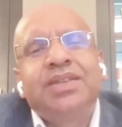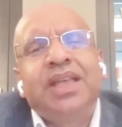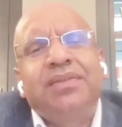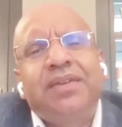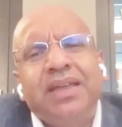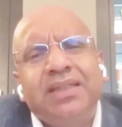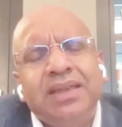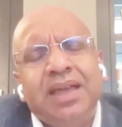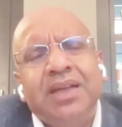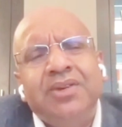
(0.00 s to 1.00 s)
So therefore, I
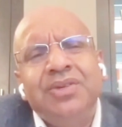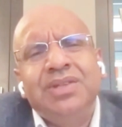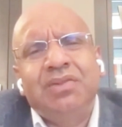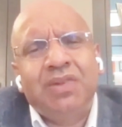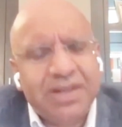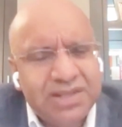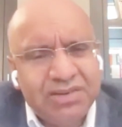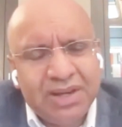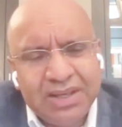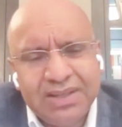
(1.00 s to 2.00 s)
think I know it's a
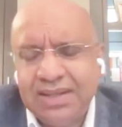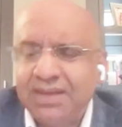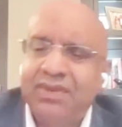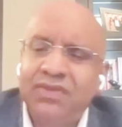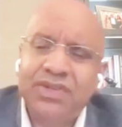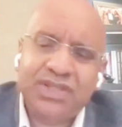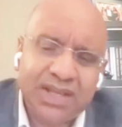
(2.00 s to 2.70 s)
rhetoric that everyone